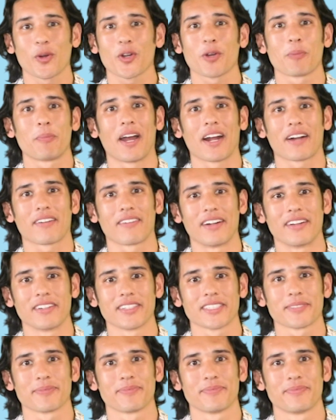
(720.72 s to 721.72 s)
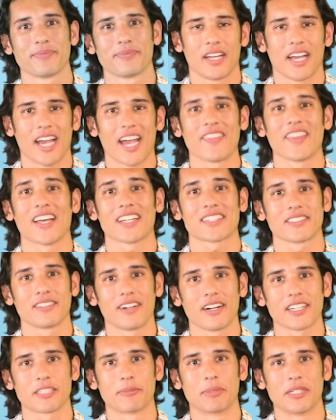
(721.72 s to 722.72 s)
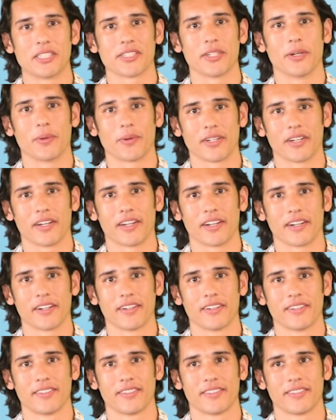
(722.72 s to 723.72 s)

or your background. And that's a lot to be stoked on.